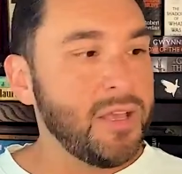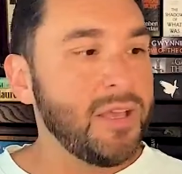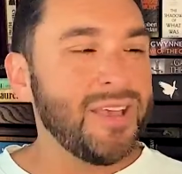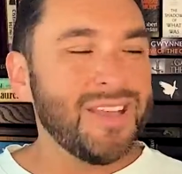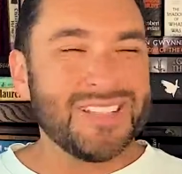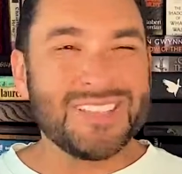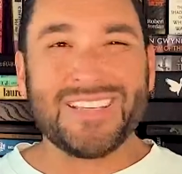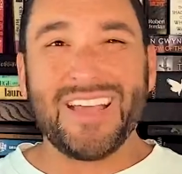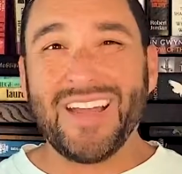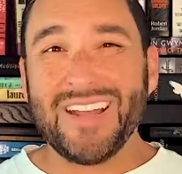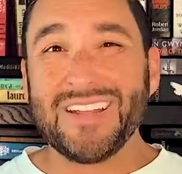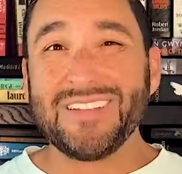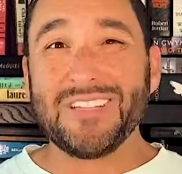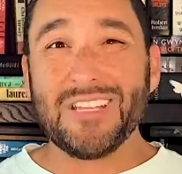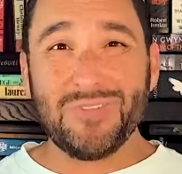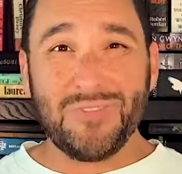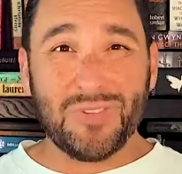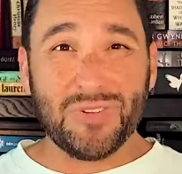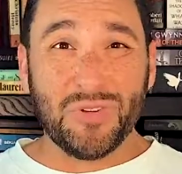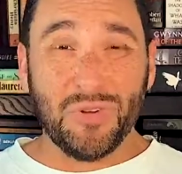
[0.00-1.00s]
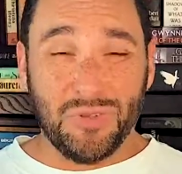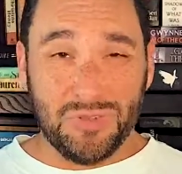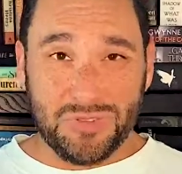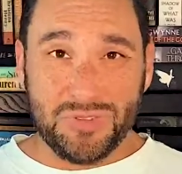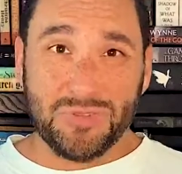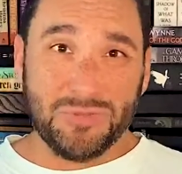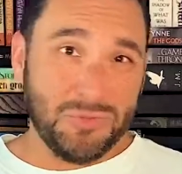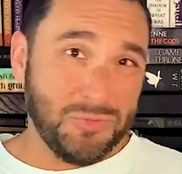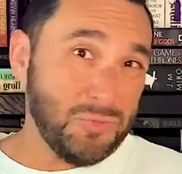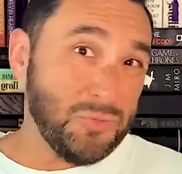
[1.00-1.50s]
It's kind of difficult,
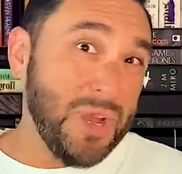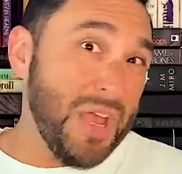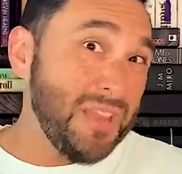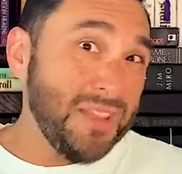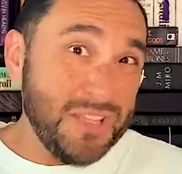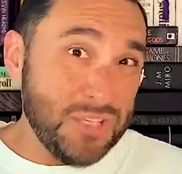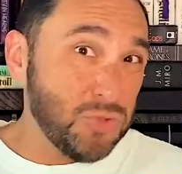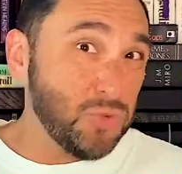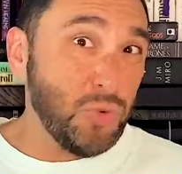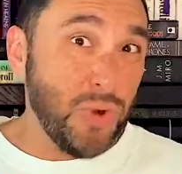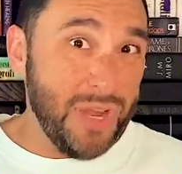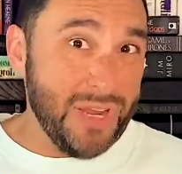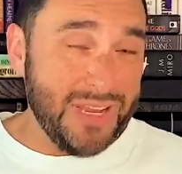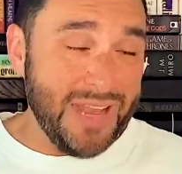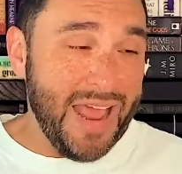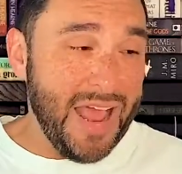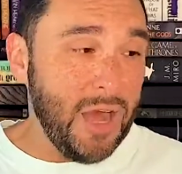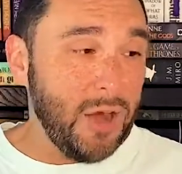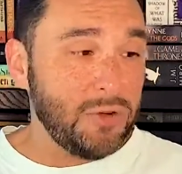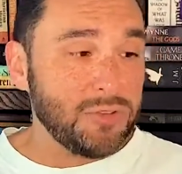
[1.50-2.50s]
at least right now.